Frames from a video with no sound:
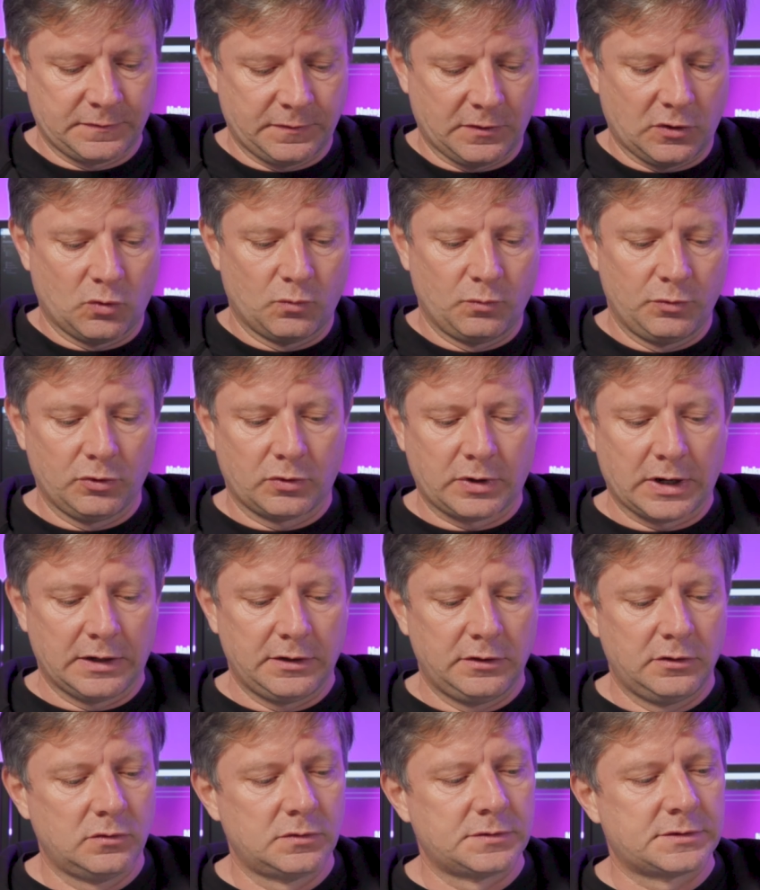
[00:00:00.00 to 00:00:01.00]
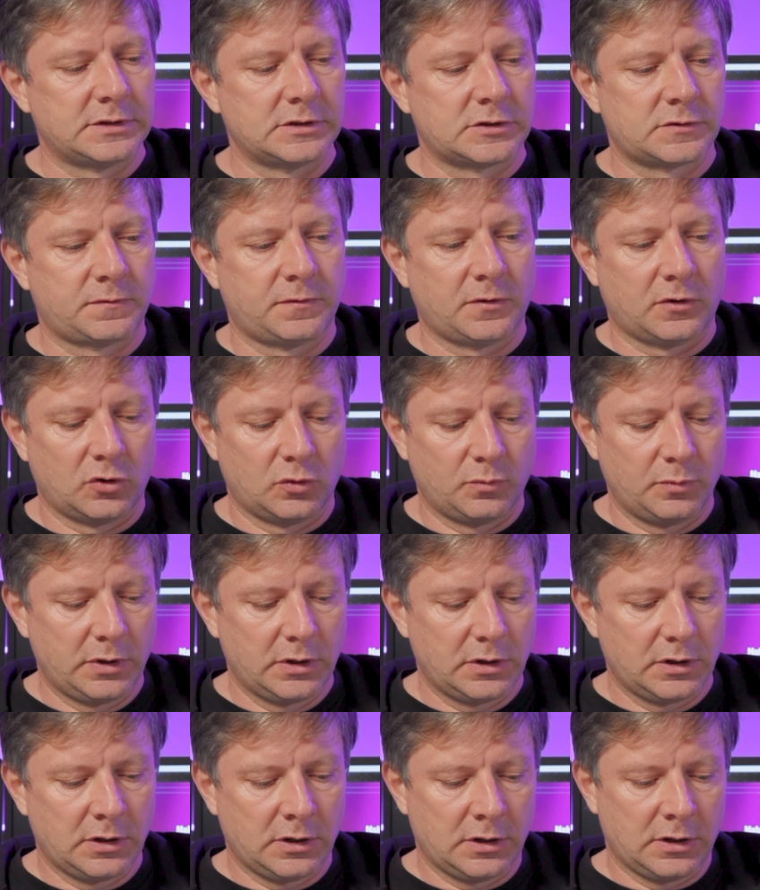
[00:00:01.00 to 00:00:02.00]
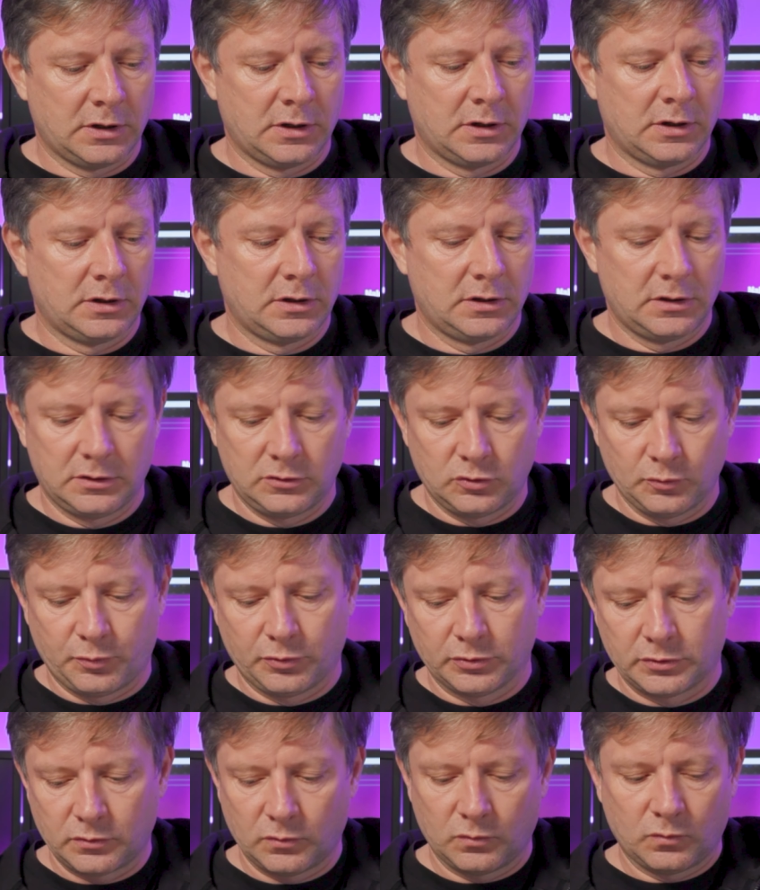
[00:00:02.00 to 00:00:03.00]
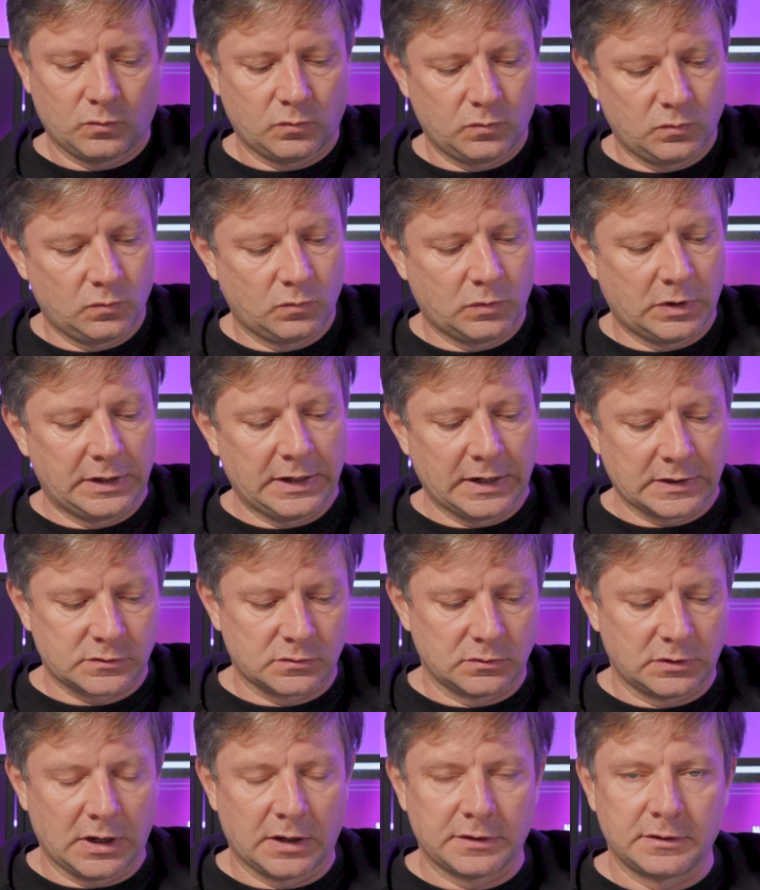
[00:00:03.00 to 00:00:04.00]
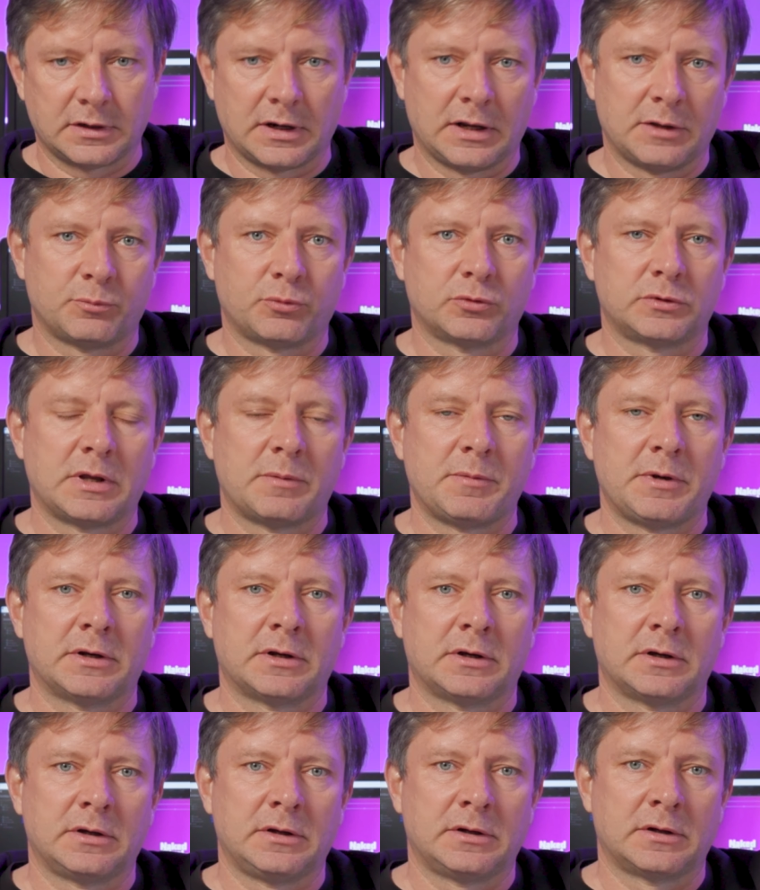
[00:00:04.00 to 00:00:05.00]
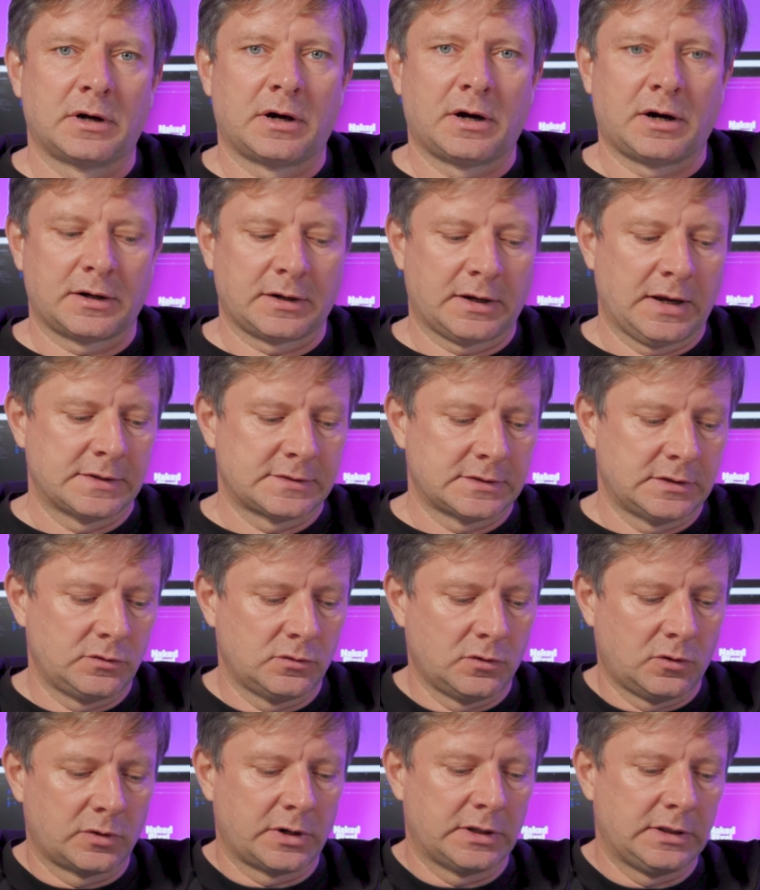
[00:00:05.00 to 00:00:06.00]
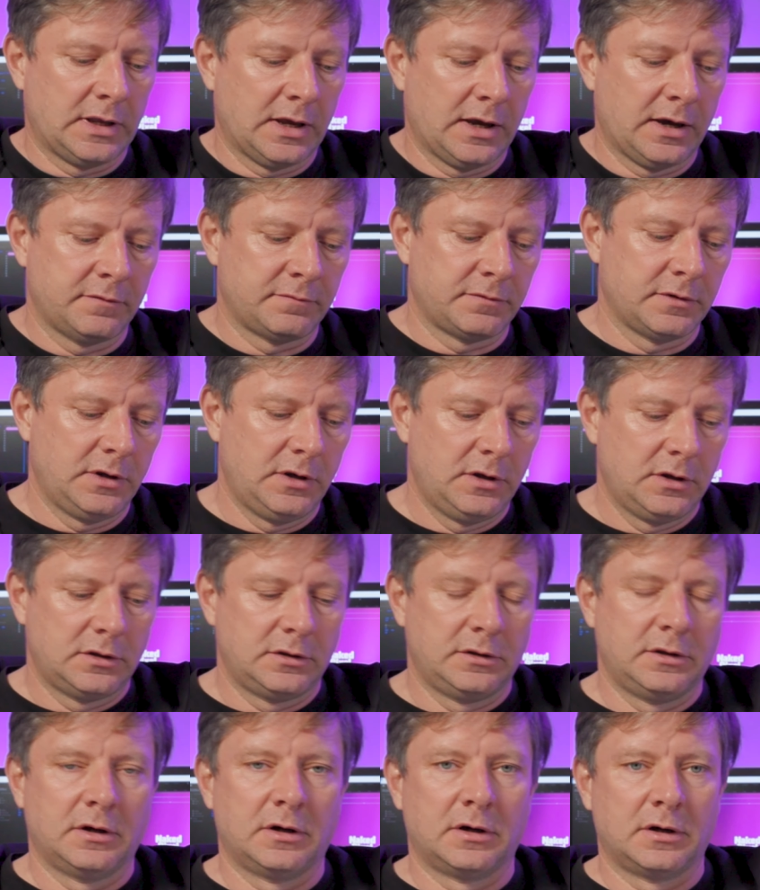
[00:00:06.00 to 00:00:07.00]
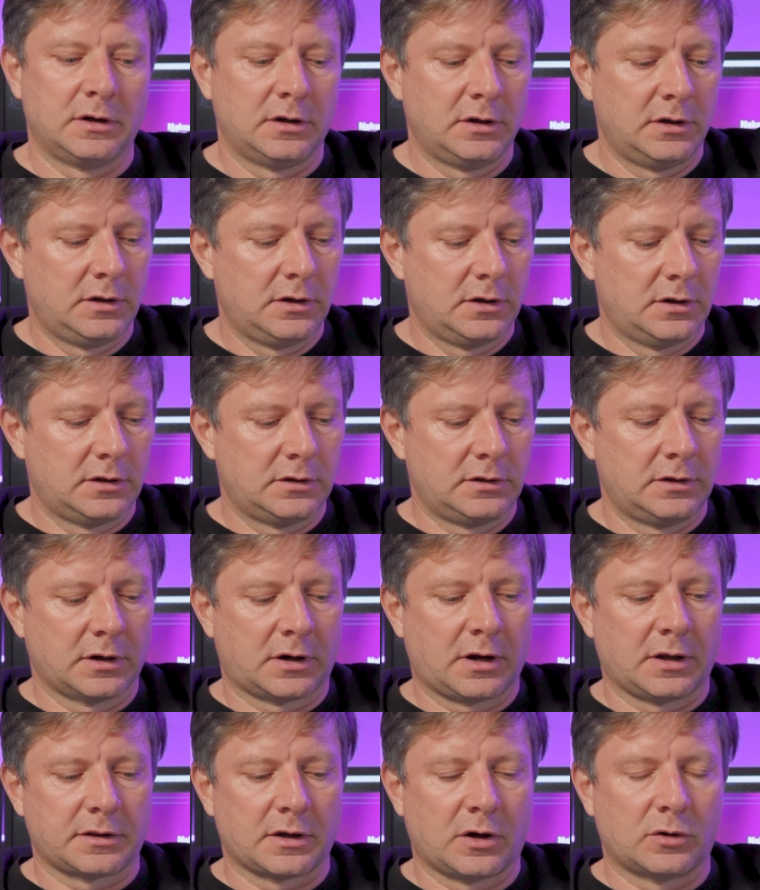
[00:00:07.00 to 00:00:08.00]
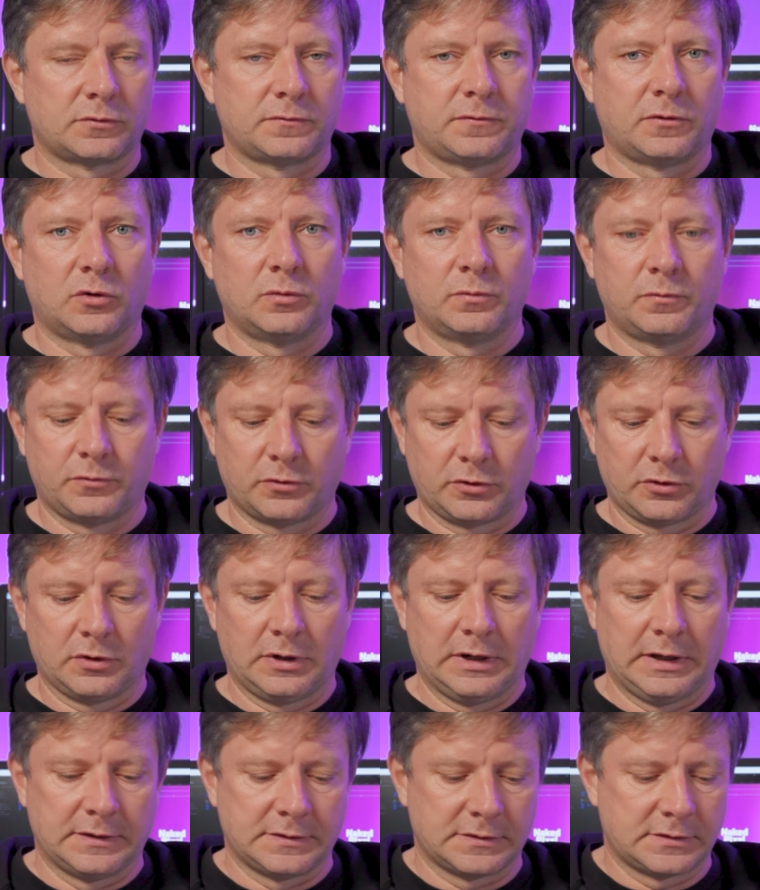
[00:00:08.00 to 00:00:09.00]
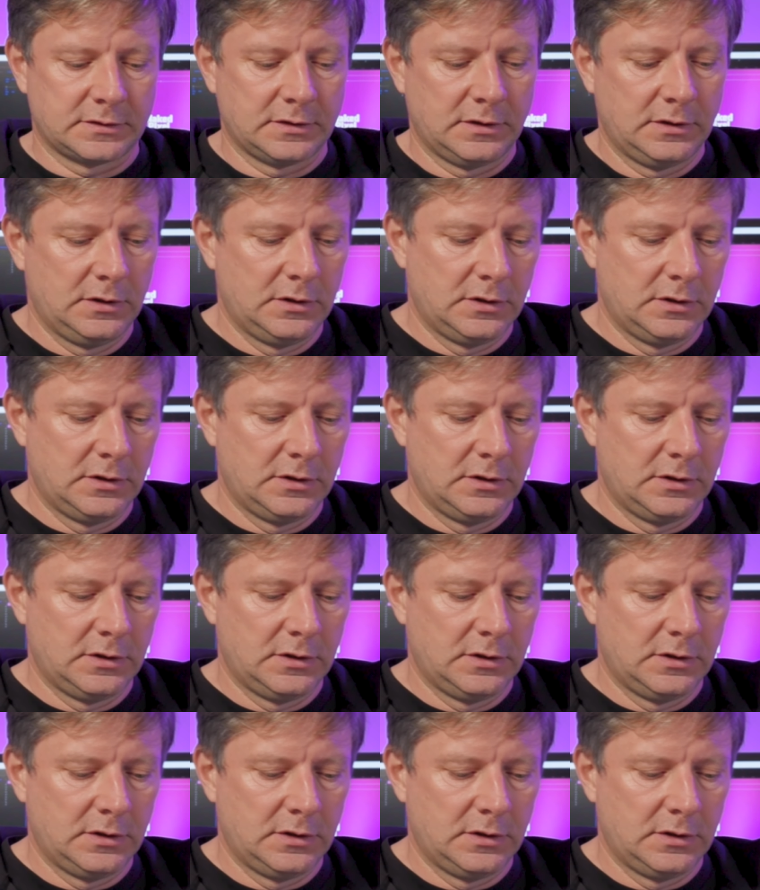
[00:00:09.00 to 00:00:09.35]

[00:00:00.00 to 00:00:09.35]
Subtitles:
foam, you can use this foam to put one next to the other and put them in a hard case, and you already have the cutout foam for your lens.